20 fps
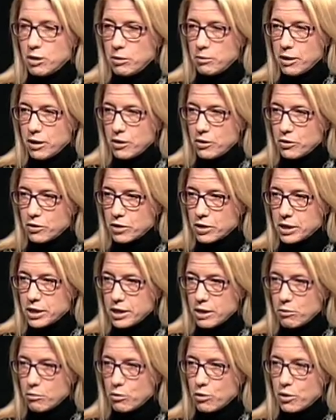bit about your
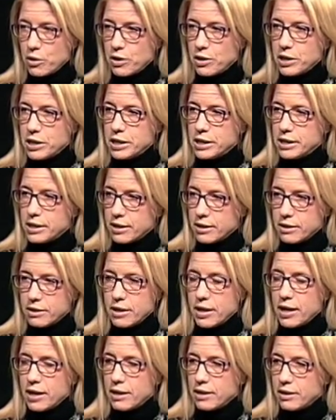contemporaries and,
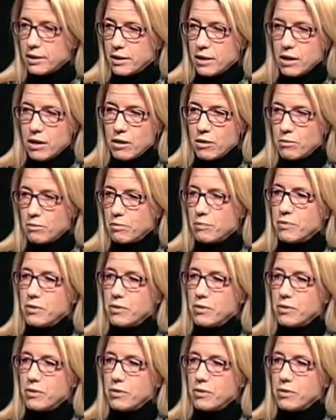and um,